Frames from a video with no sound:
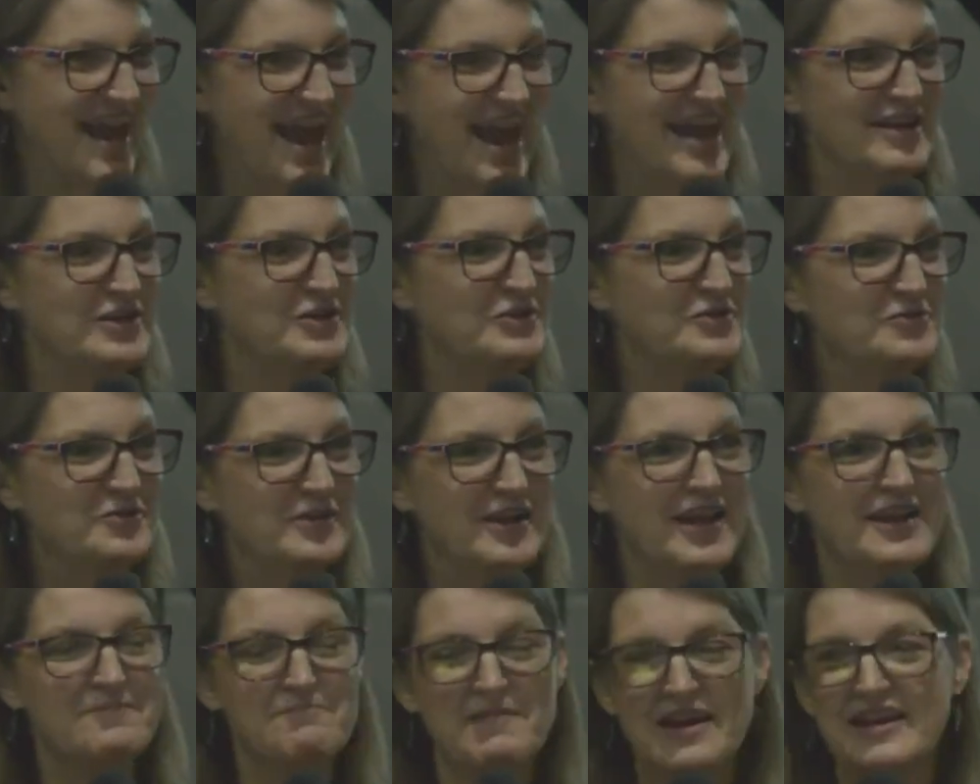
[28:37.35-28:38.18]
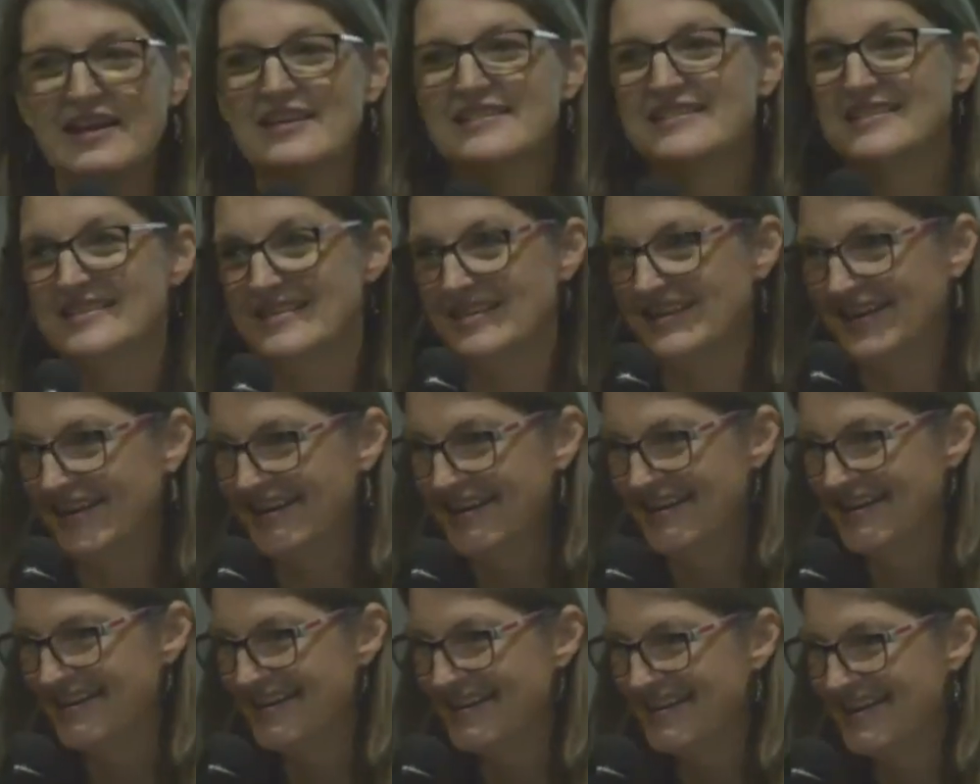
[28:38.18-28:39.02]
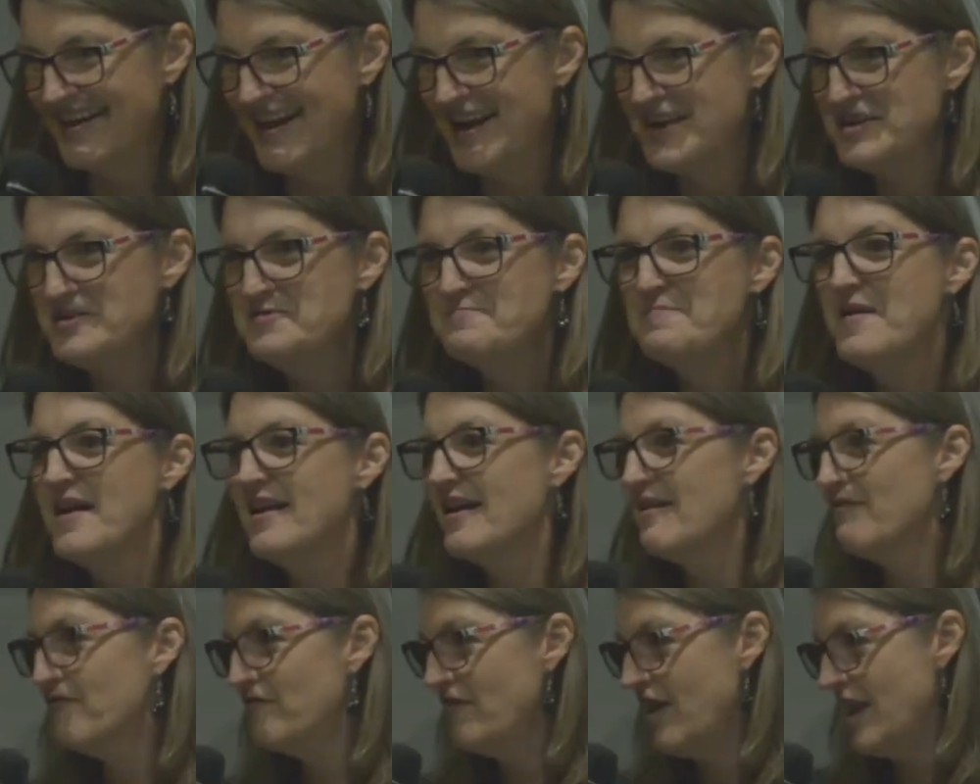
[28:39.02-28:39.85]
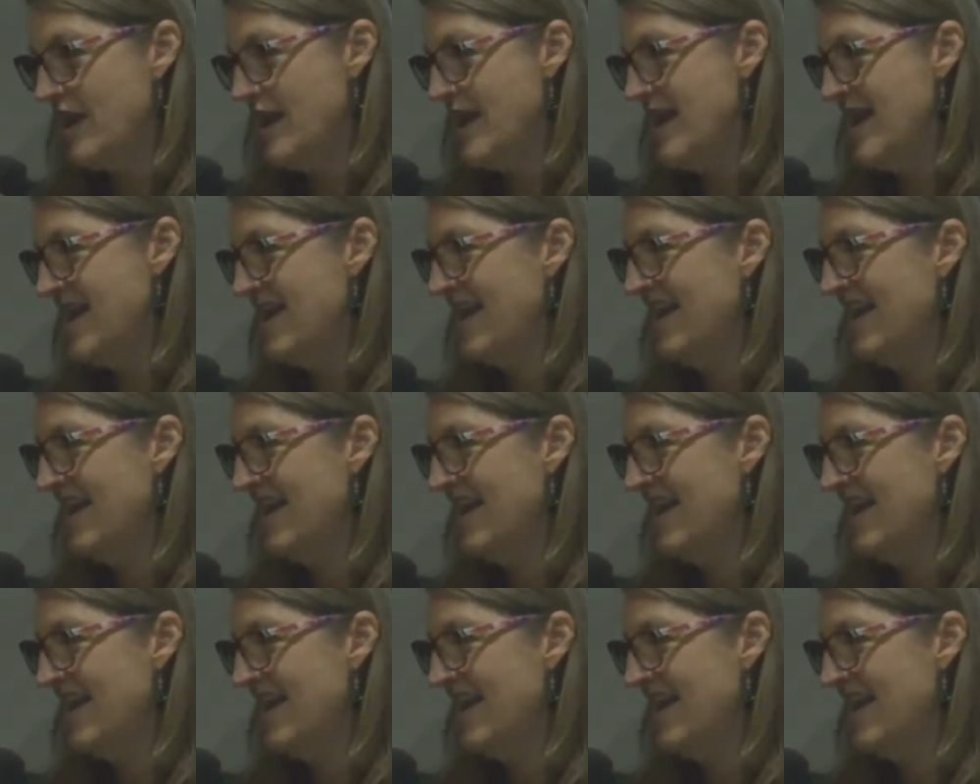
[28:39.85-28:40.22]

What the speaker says: And you do it and make it silly. And you make it funny.